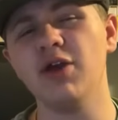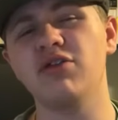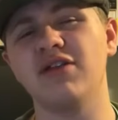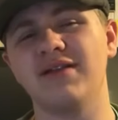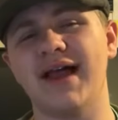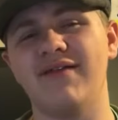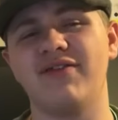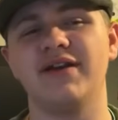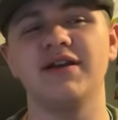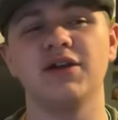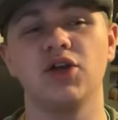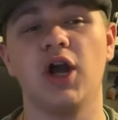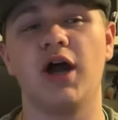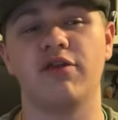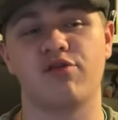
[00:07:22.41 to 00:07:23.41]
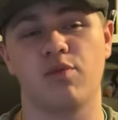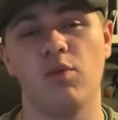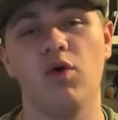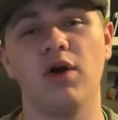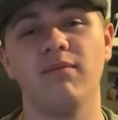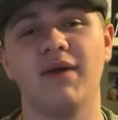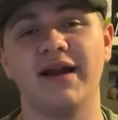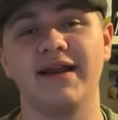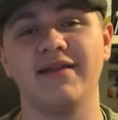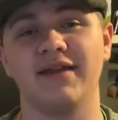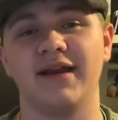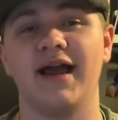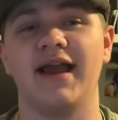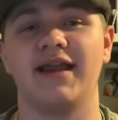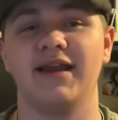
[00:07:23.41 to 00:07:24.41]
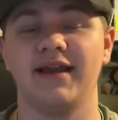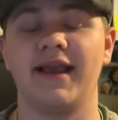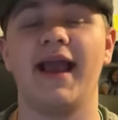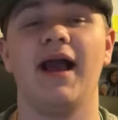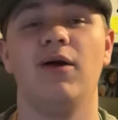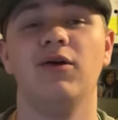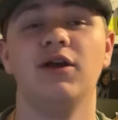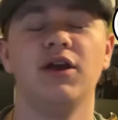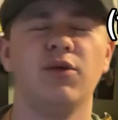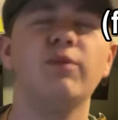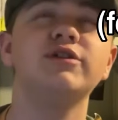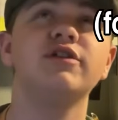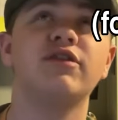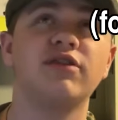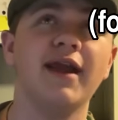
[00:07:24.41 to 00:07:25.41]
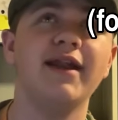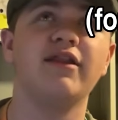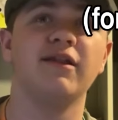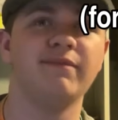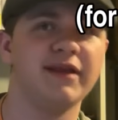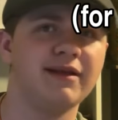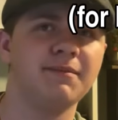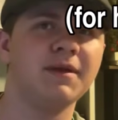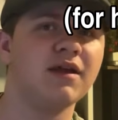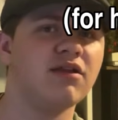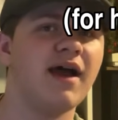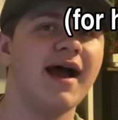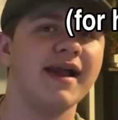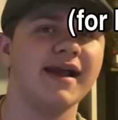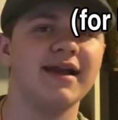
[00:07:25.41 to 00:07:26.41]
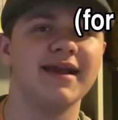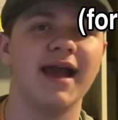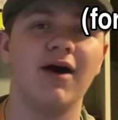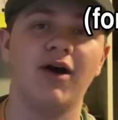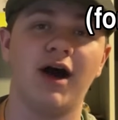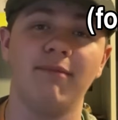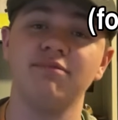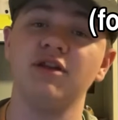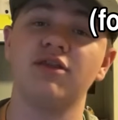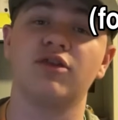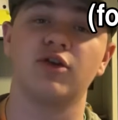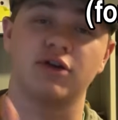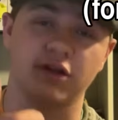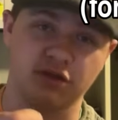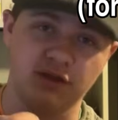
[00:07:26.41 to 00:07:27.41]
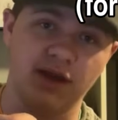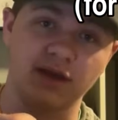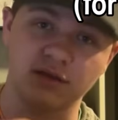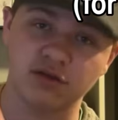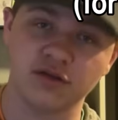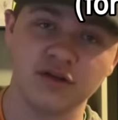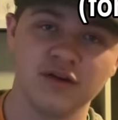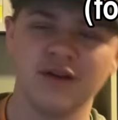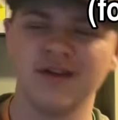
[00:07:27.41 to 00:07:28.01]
11 costs more money than I can count, which is saying something because I can count up to 36.